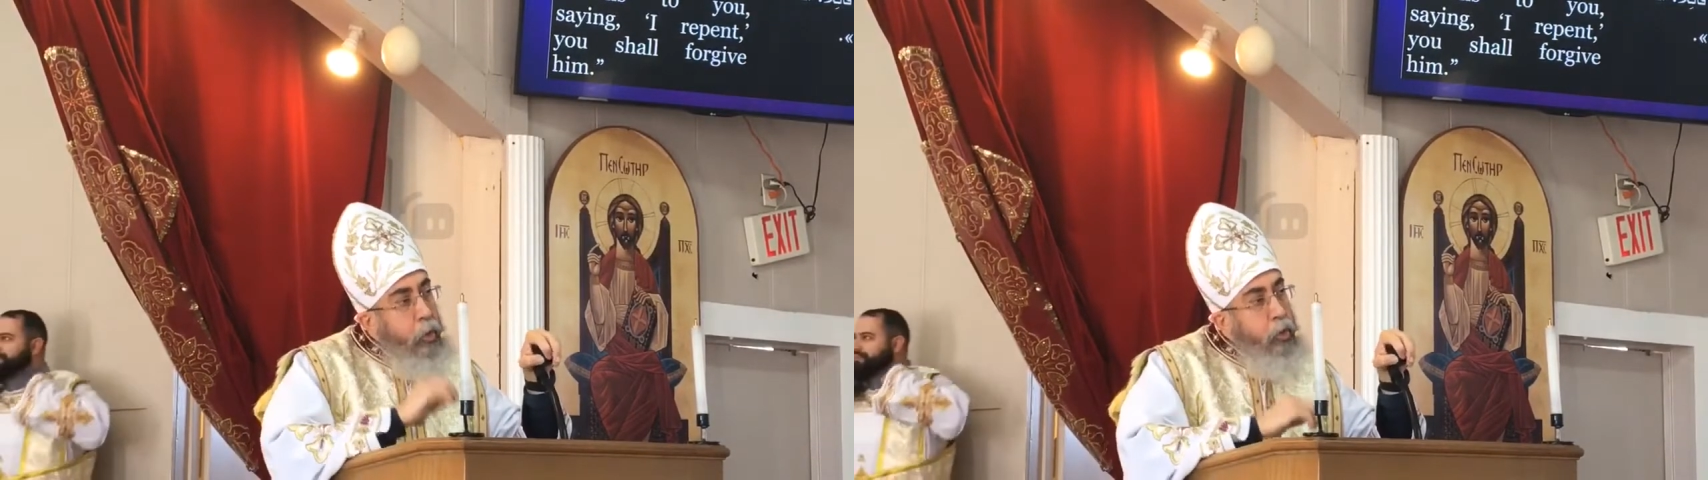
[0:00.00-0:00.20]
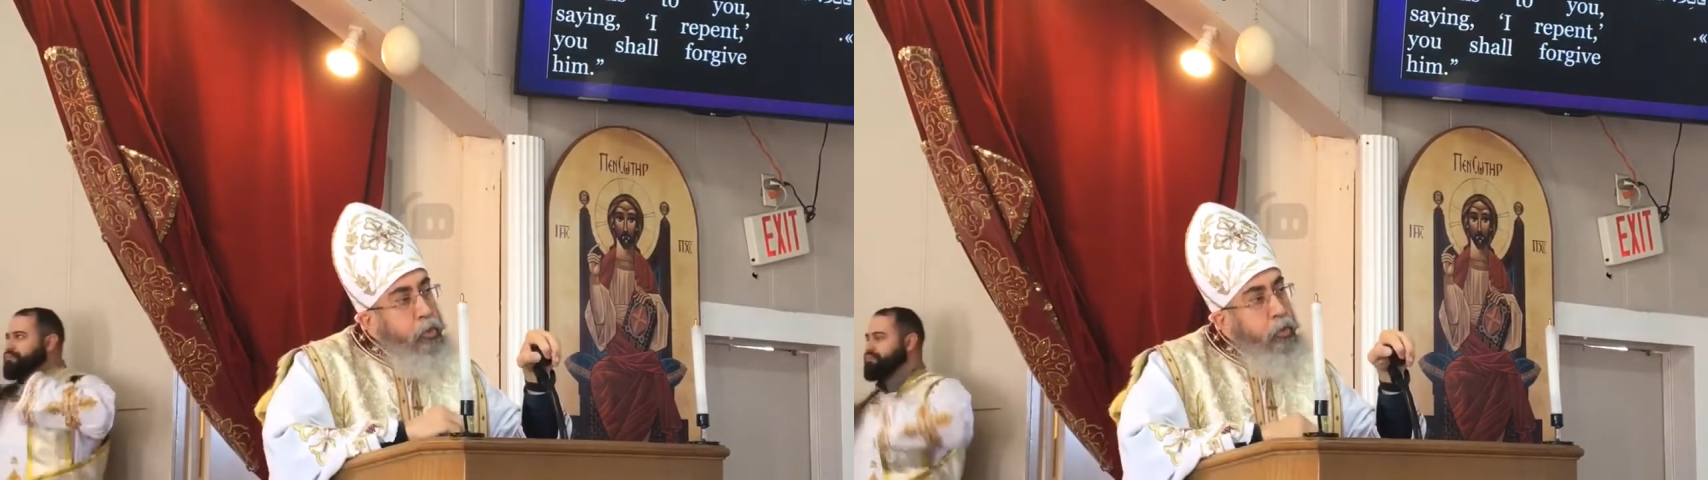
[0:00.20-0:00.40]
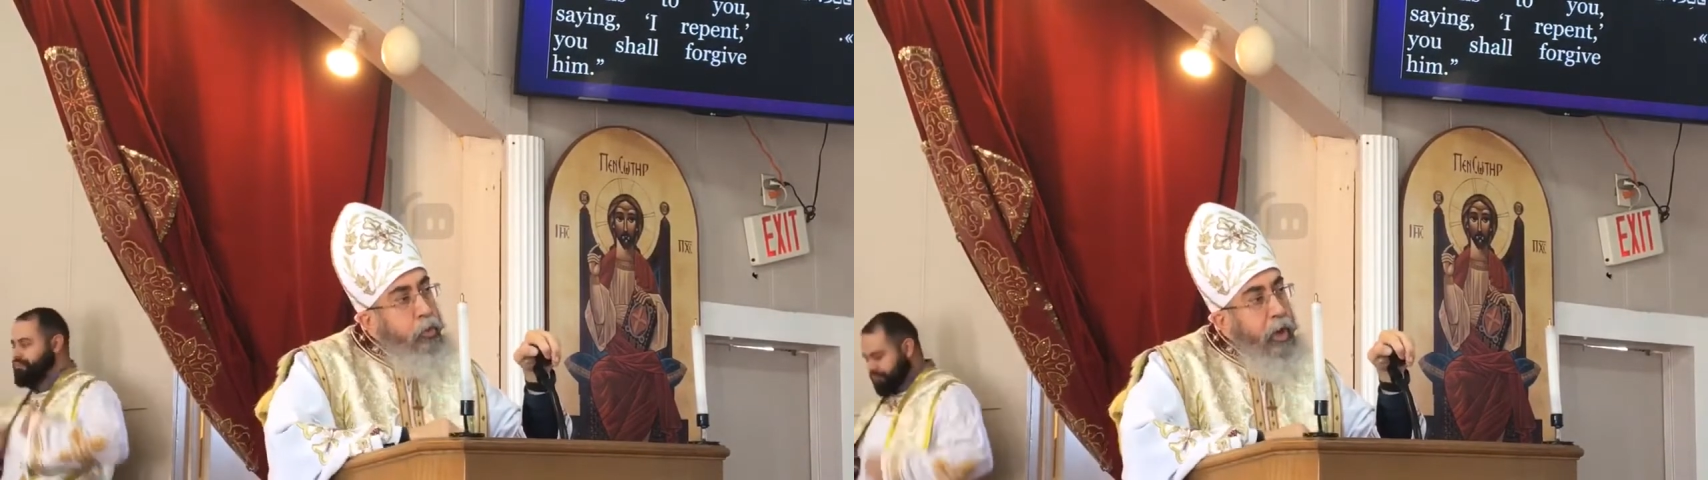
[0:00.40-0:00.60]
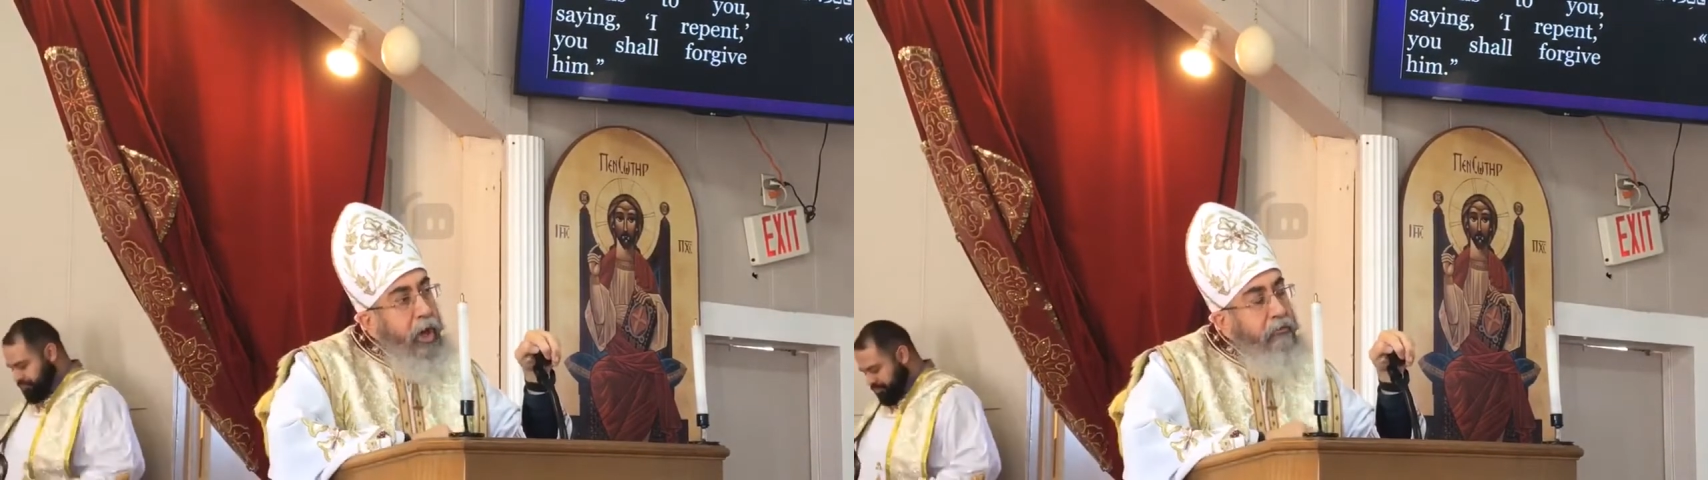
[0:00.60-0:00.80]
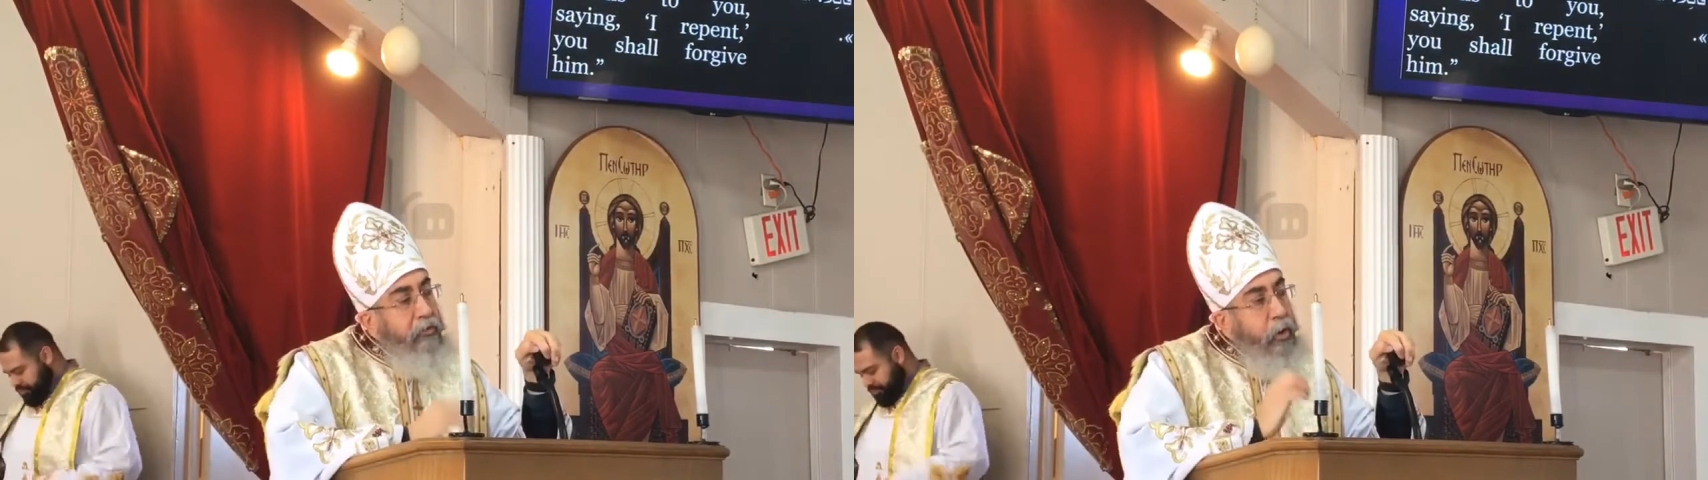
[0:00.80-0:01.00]
Go to
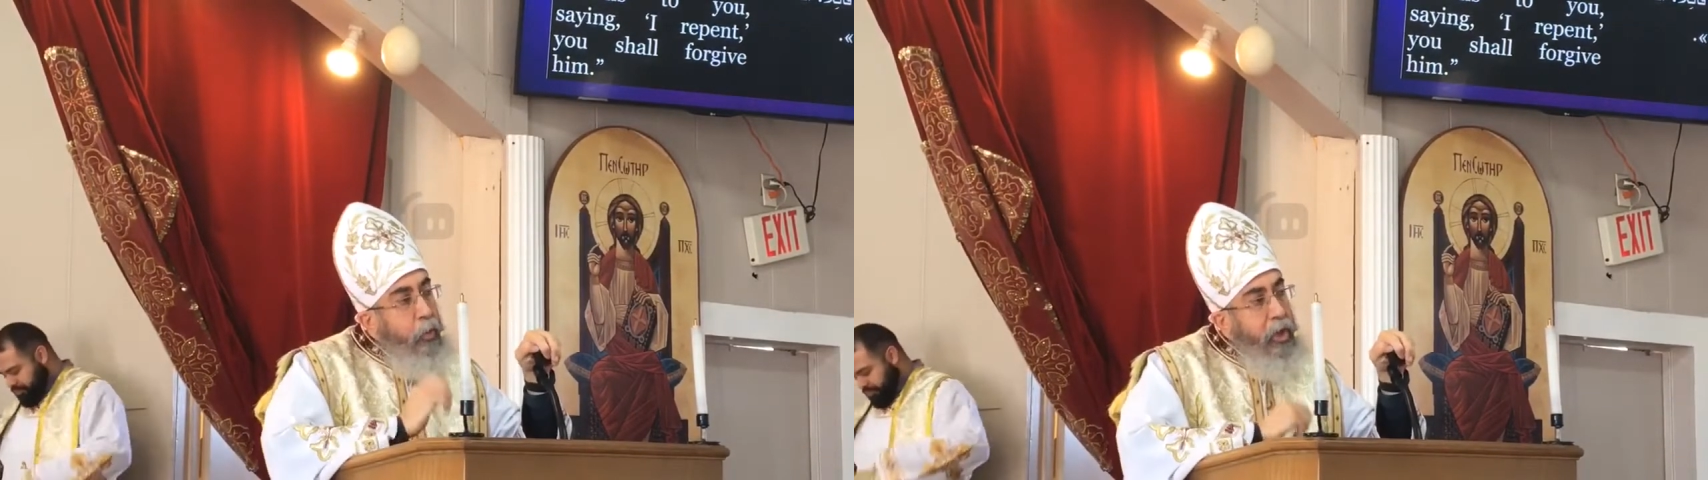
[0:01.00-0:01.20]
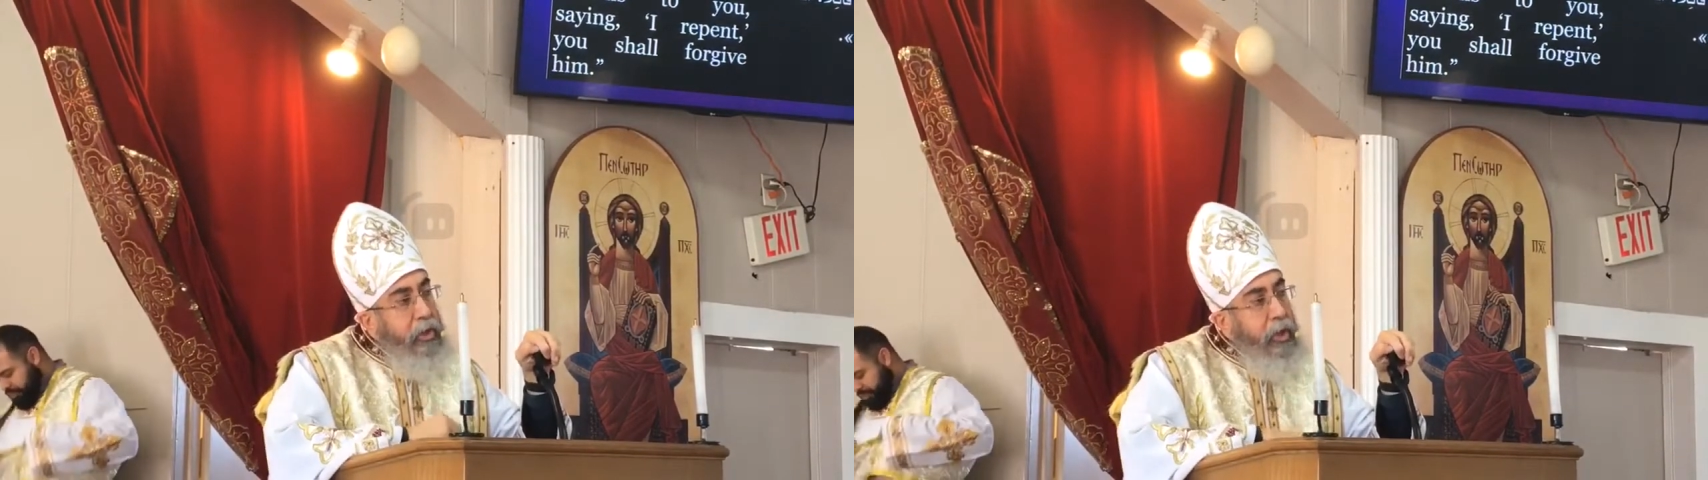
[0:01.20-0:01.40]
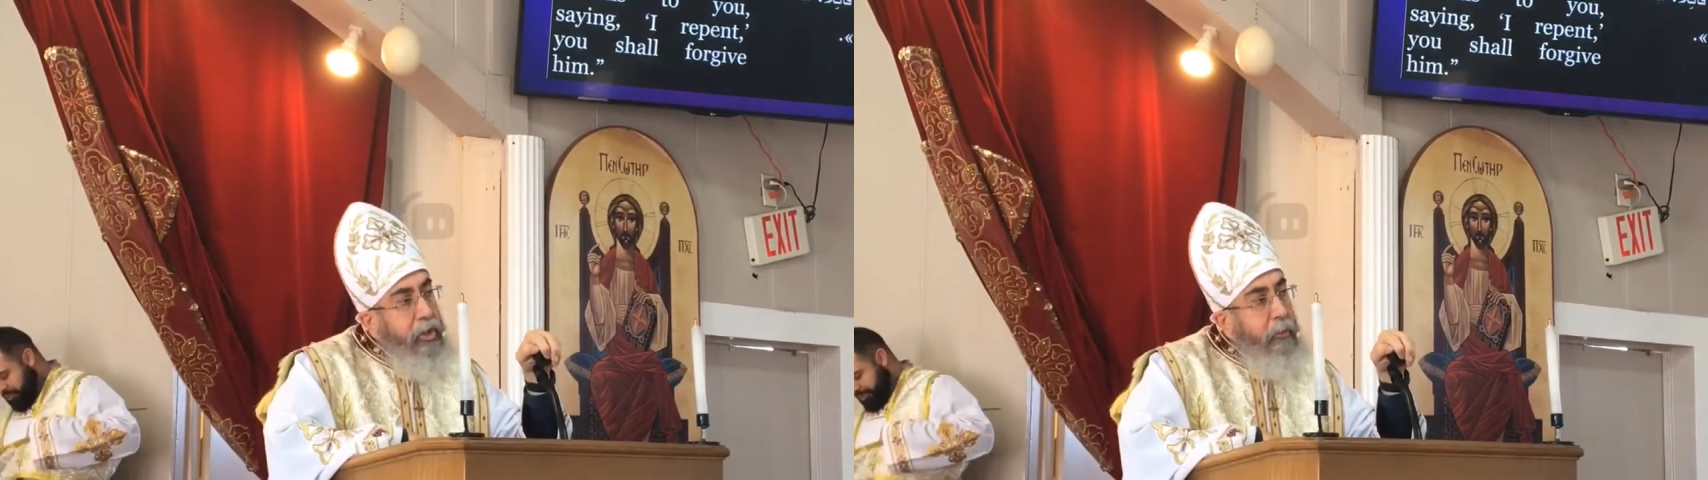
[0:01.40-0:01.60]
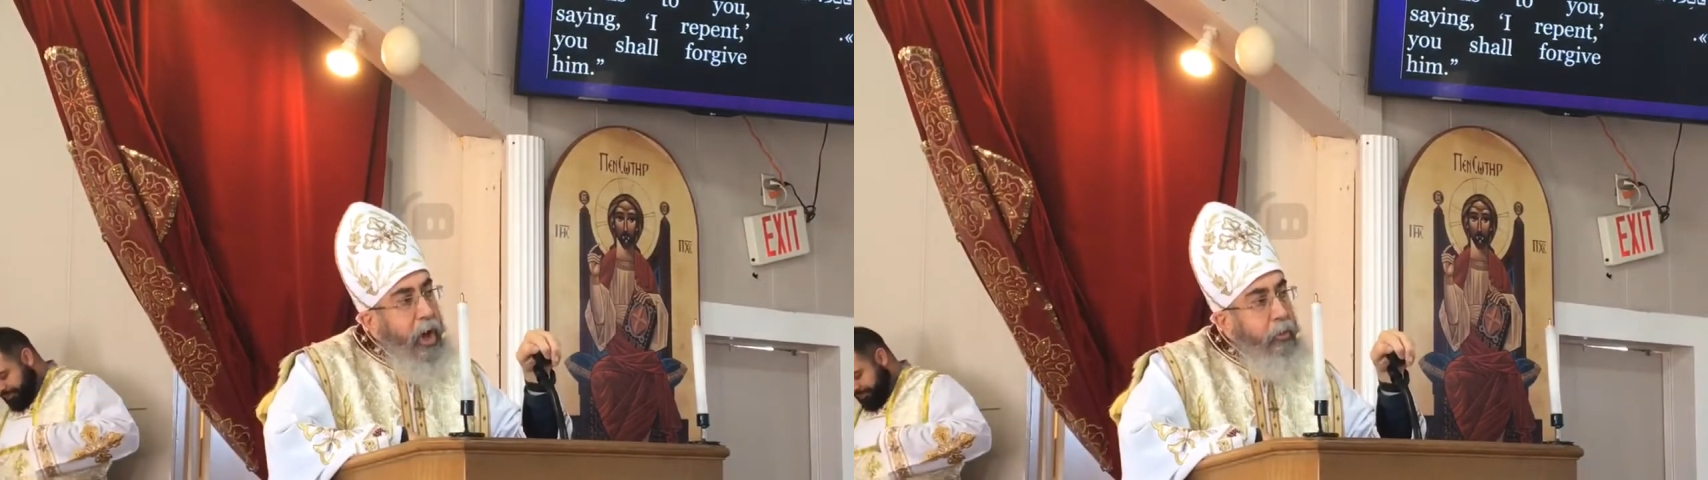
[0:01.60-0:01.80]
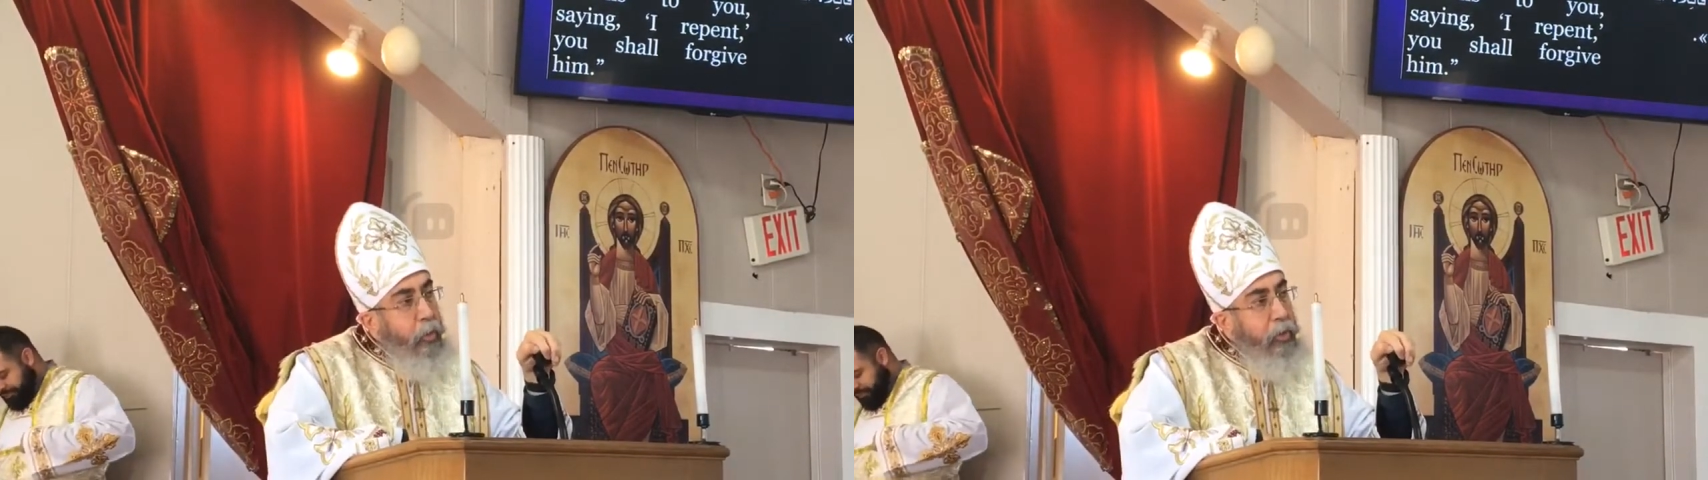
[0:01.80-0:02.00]
every word in the
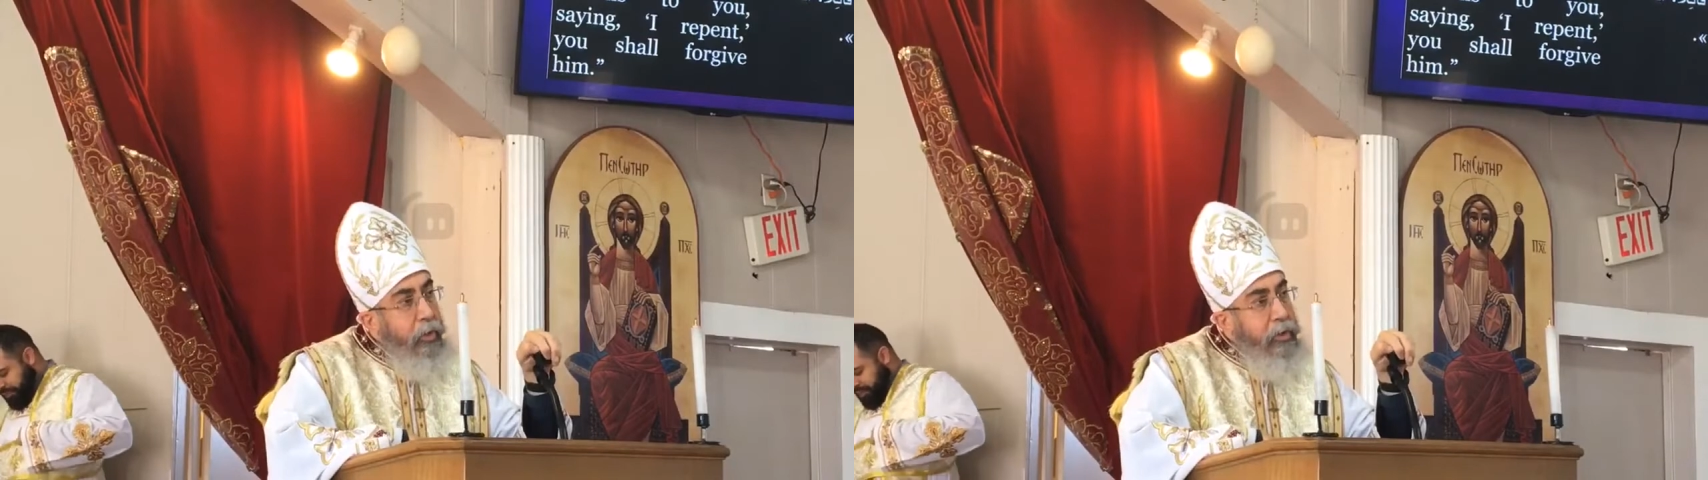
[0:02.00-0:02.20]
Bible.